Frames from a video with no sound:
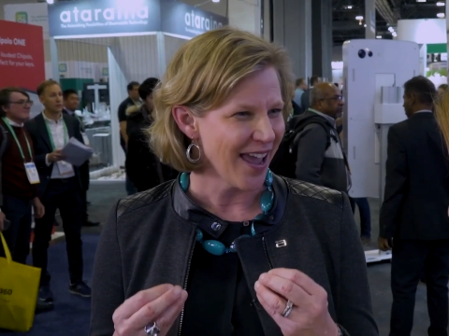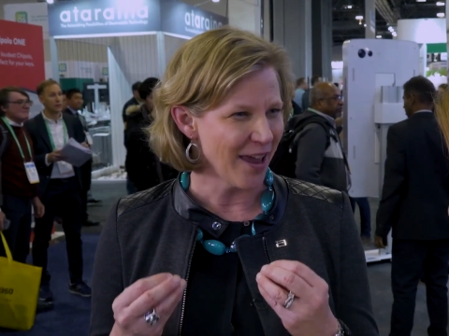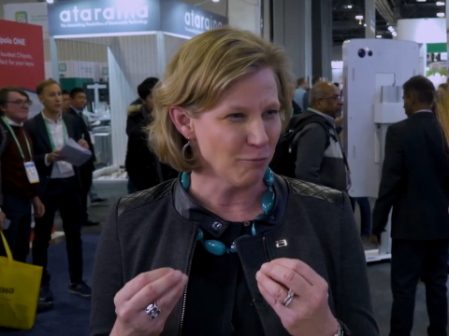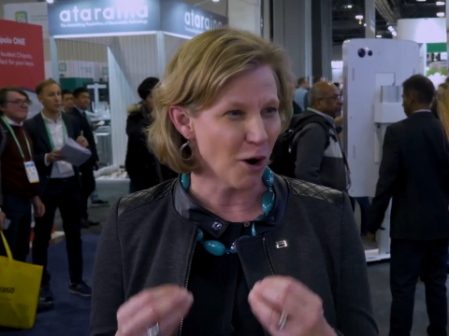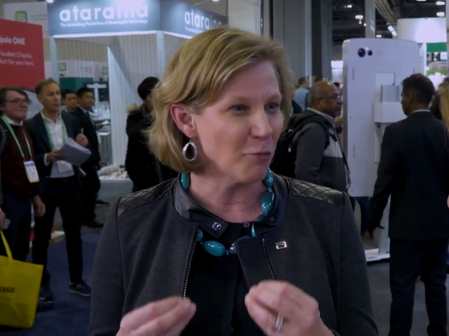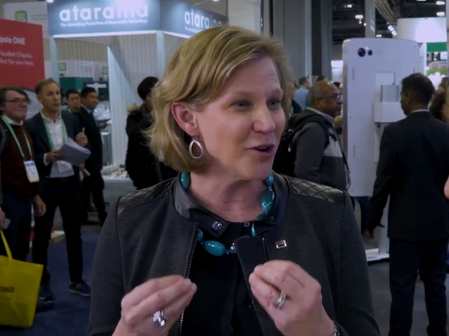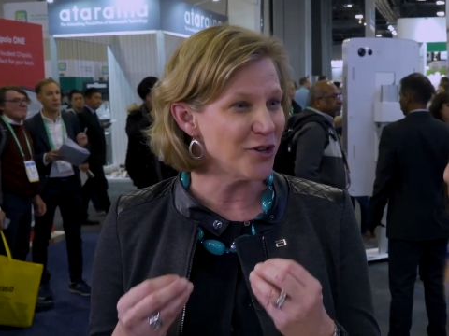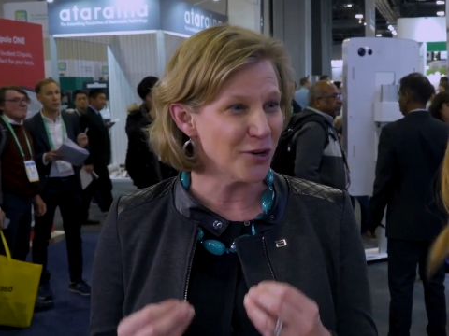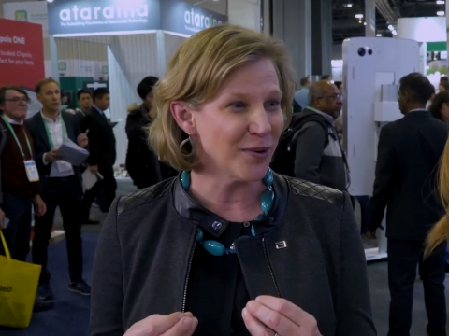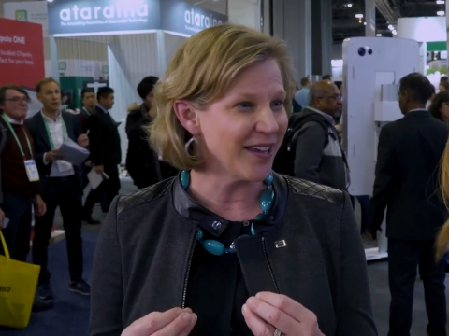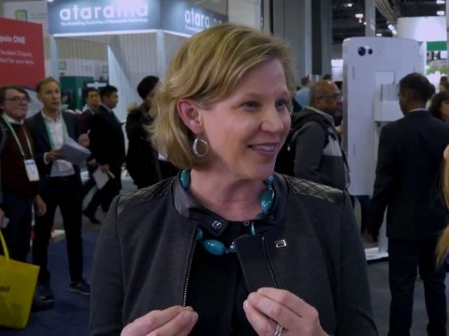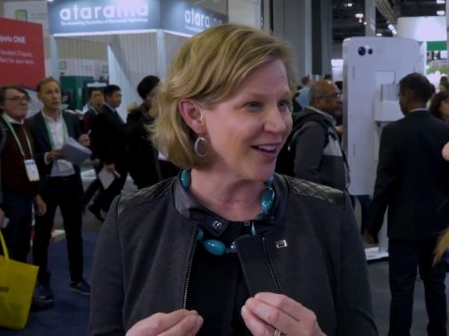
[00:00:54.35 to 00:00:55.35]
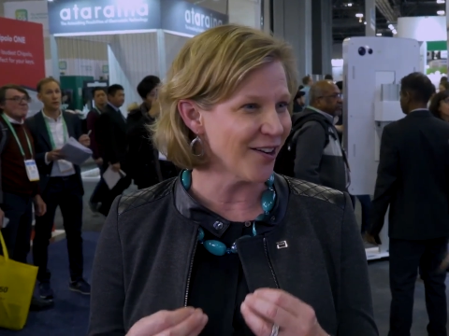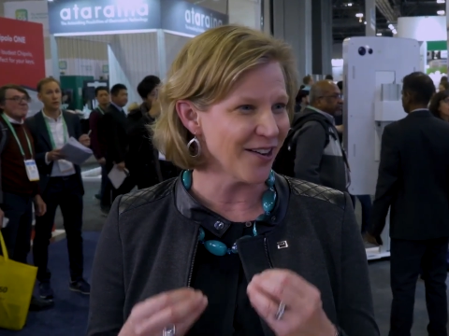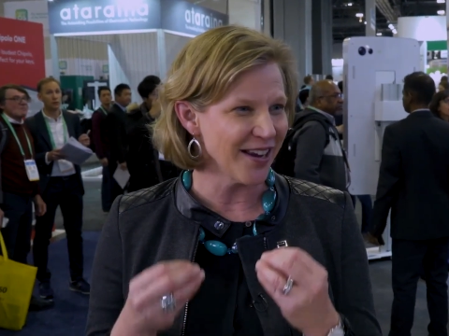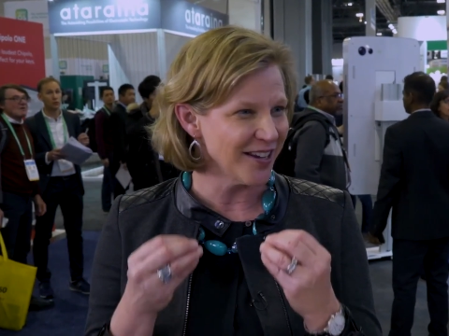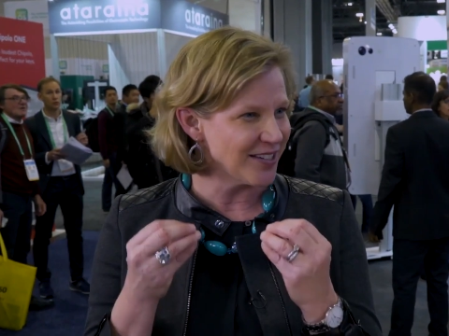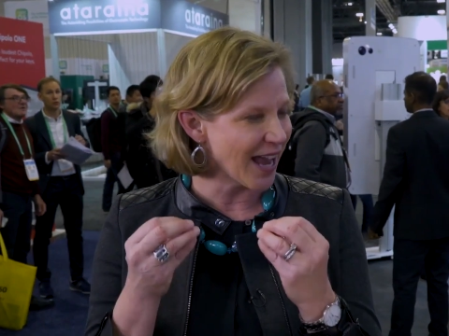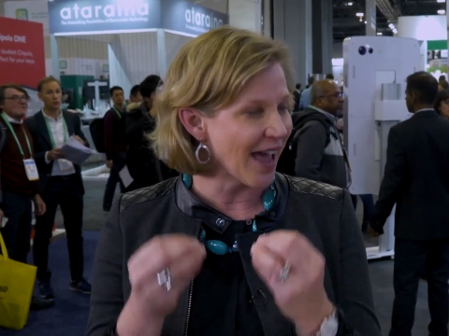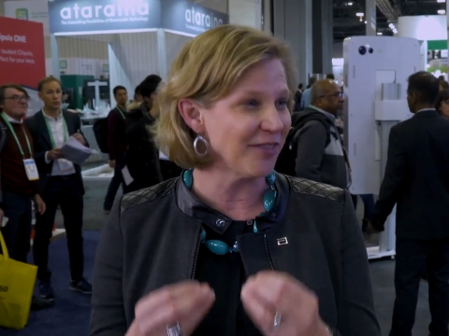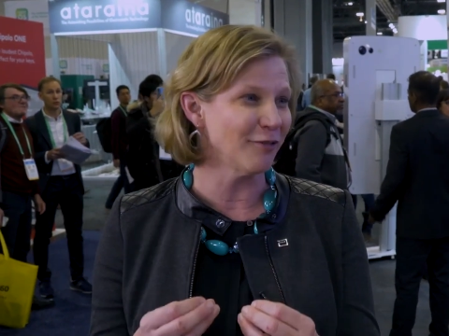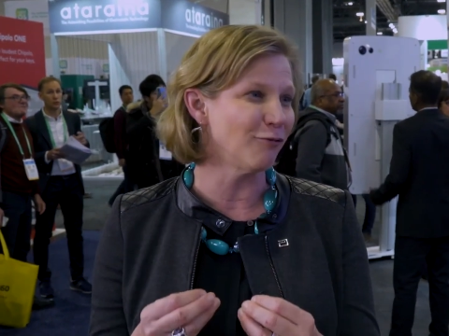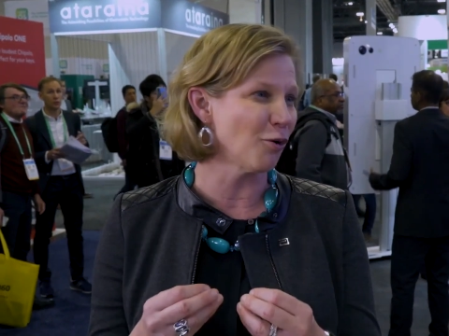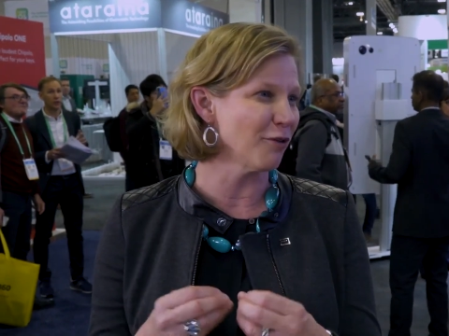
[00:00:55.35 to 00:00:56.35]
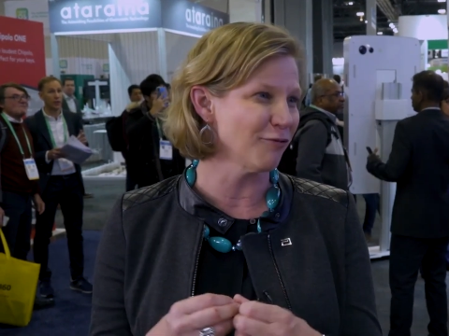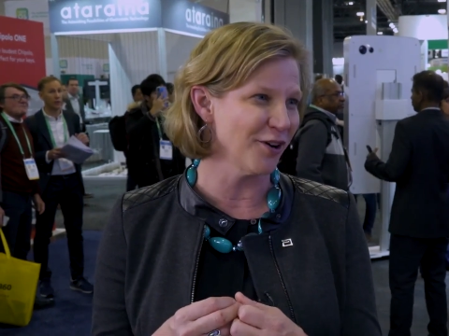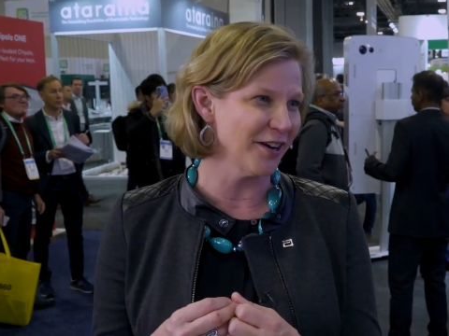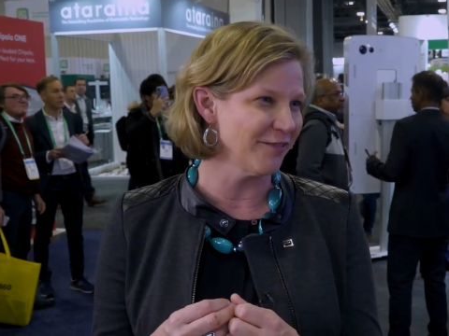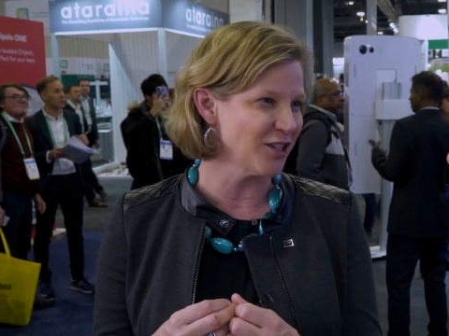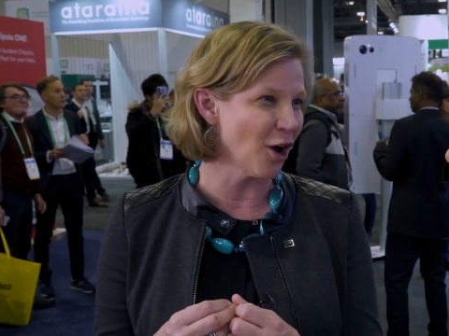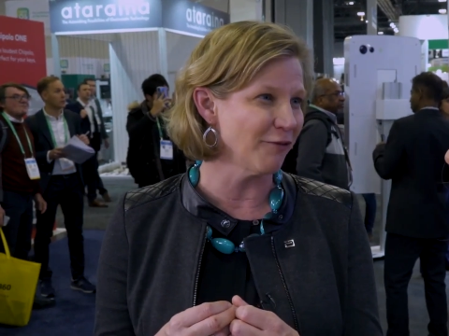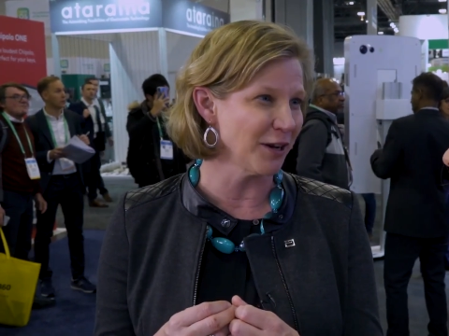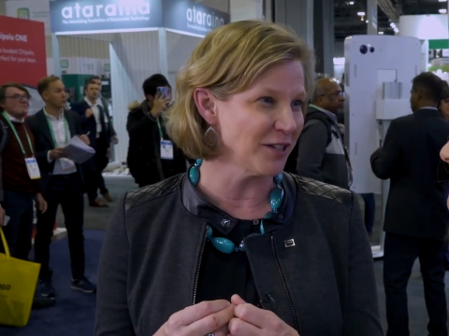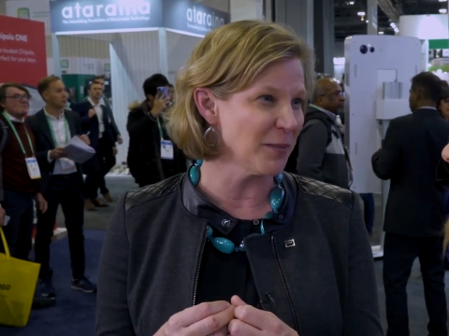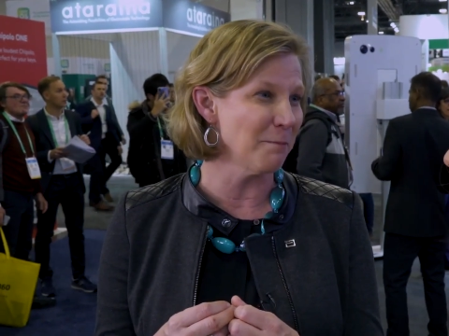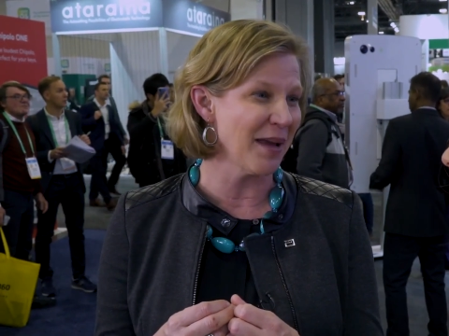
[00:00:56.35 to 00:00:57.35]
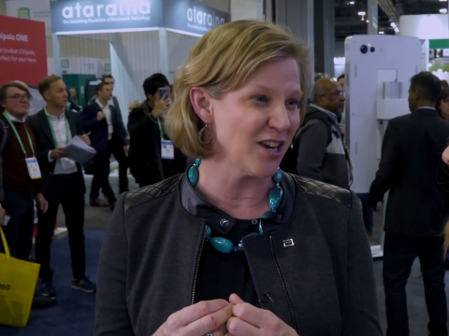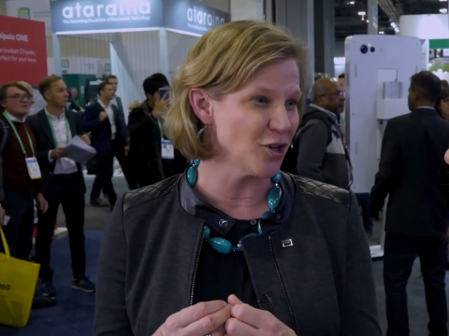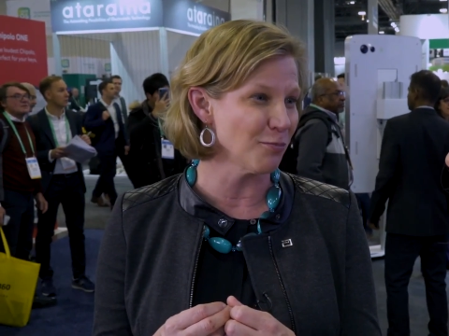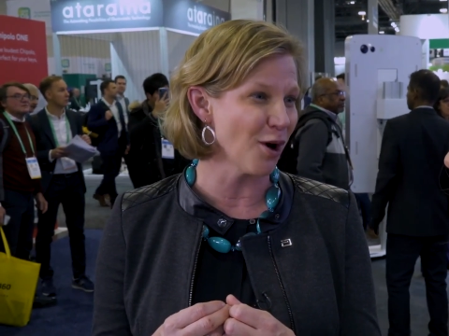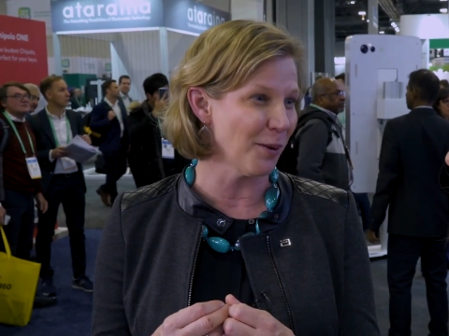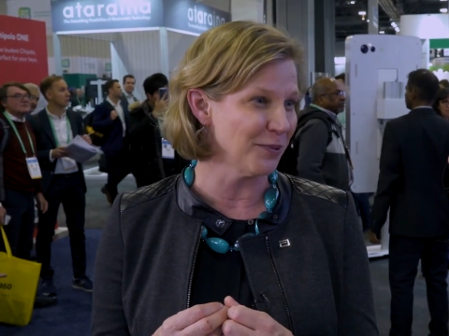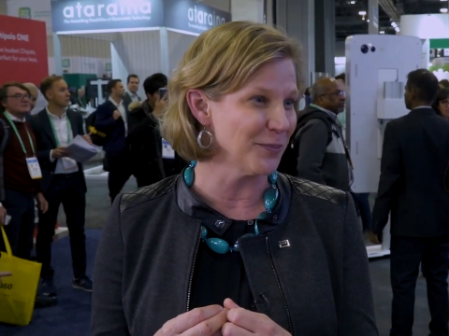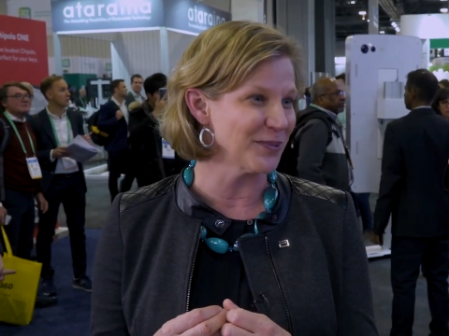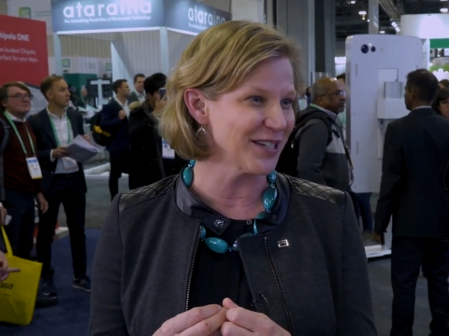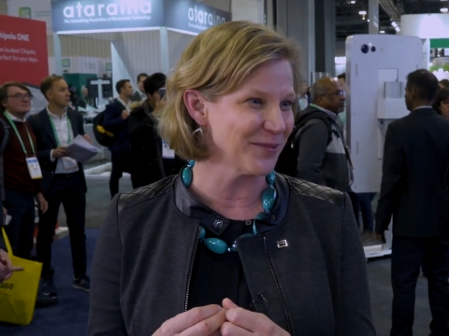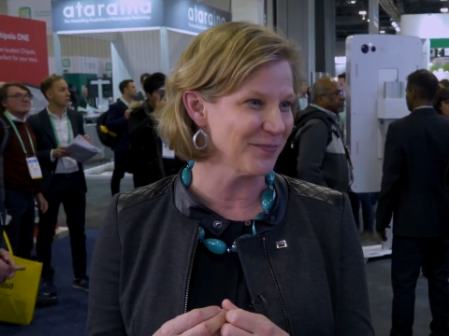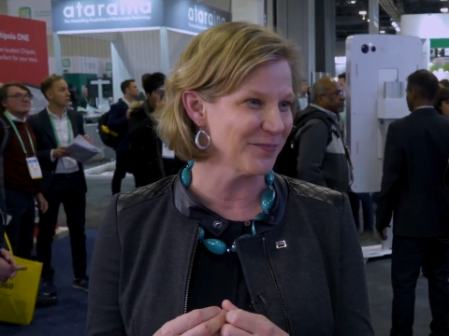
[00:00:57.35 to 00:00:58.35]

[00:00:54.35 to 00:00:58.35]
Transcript: and what we're doing there is at the forefront of solving some major problems.